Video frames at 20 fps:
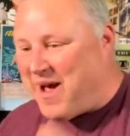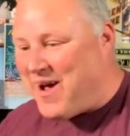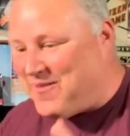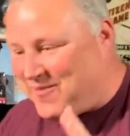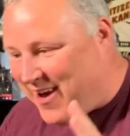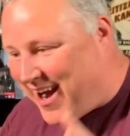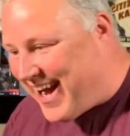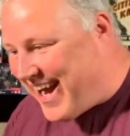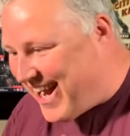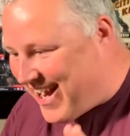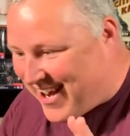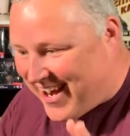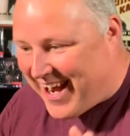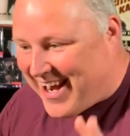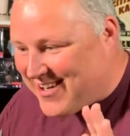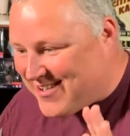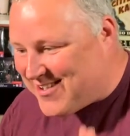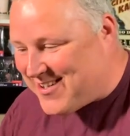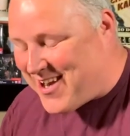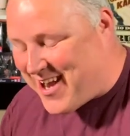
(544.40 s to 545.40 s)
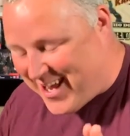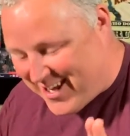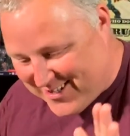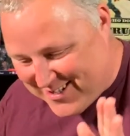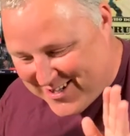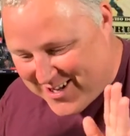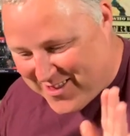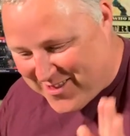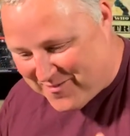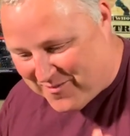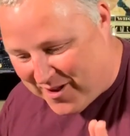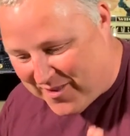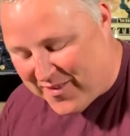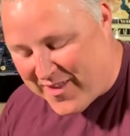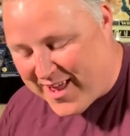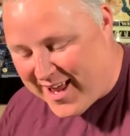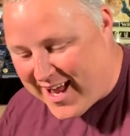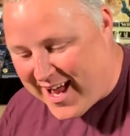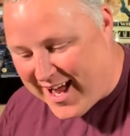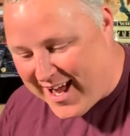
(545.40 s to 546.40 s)
Right, here's another one.
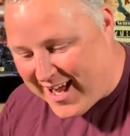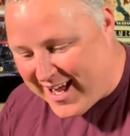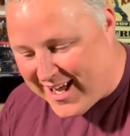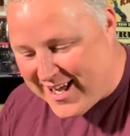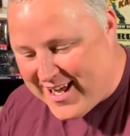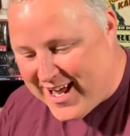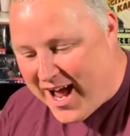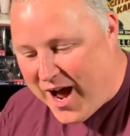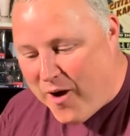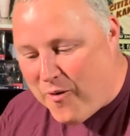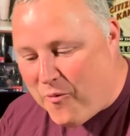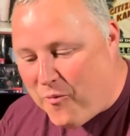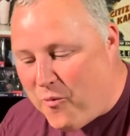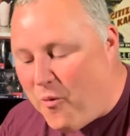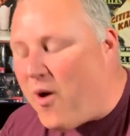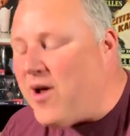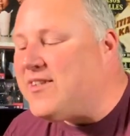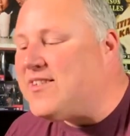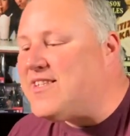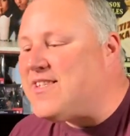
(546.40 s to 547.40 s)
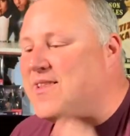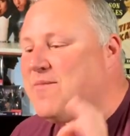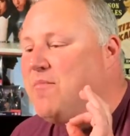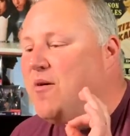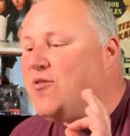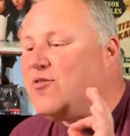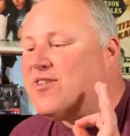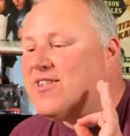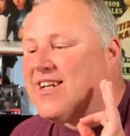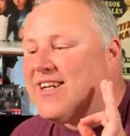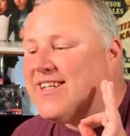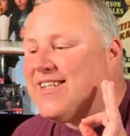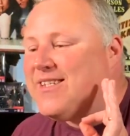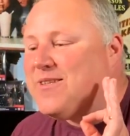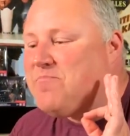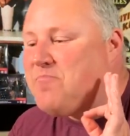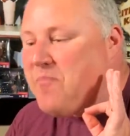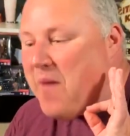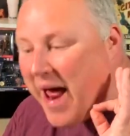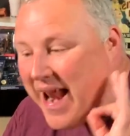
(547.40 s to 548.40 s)
What's the most
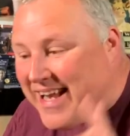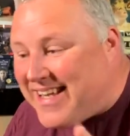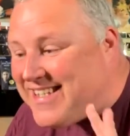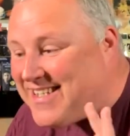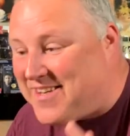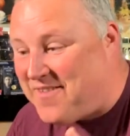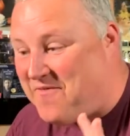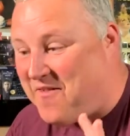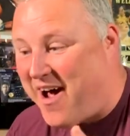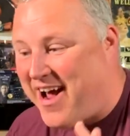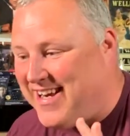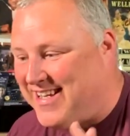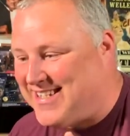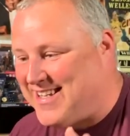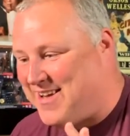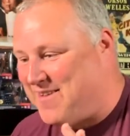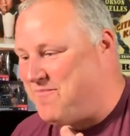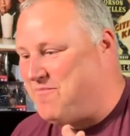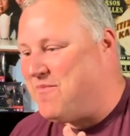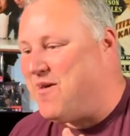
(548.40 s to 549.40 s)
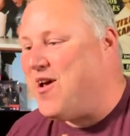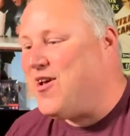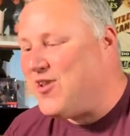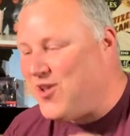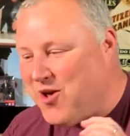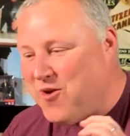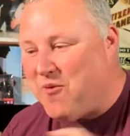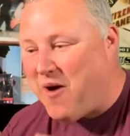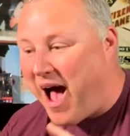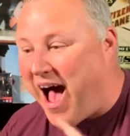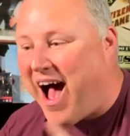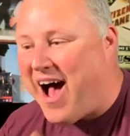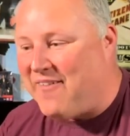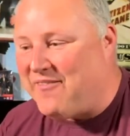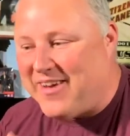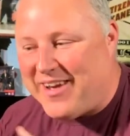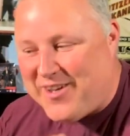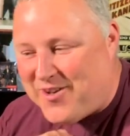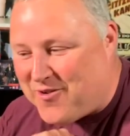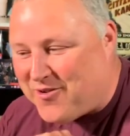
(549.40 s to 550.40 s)
expensive item you
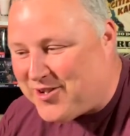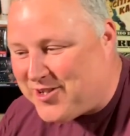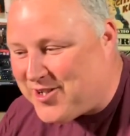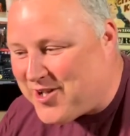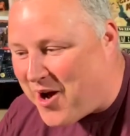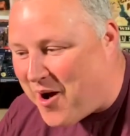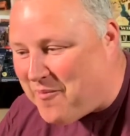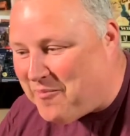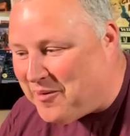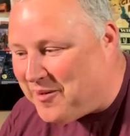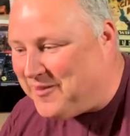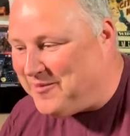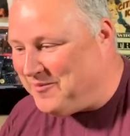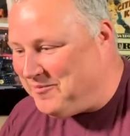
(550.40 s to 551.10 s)
have in your shop?